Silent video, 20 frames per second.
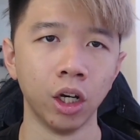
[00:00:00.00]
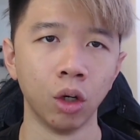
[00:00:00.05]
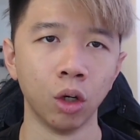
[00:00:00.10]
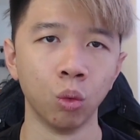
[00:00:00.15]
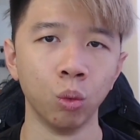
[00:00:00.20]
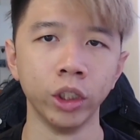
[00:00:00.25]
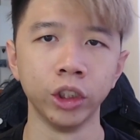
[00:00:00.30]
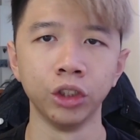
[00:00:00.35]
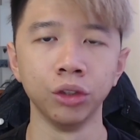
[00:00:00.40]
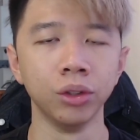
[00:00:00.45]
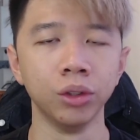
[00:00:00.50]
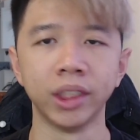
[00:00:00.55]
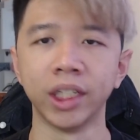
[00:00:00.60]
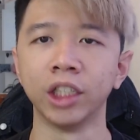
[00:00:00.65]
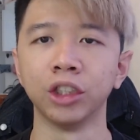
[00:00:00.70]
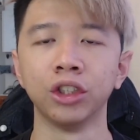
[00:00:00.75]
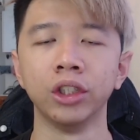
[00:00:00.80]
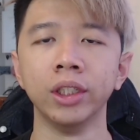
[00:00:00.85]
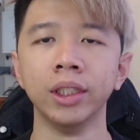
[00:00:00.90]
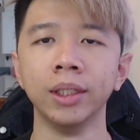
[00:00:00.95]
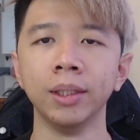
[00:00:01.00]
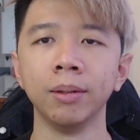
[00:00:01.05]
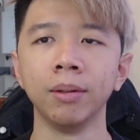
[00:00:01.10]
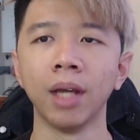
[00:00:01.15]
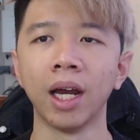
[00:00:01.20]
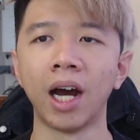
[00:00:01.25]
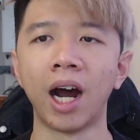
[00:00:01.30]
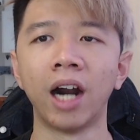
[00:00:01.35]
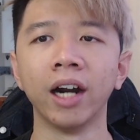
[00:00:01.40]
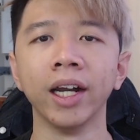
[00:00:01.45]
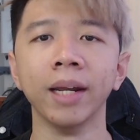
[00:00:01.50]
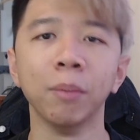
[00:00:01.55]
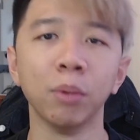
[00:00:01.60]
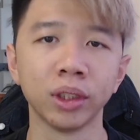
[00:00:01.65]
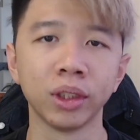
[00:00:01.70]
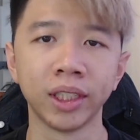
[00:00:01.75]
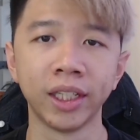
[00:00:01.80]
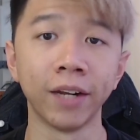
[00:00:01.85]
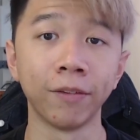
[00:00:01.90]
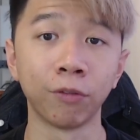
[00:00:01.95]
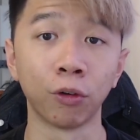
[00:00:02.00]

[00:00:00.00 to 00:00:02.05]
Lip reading: which you essentially are able to get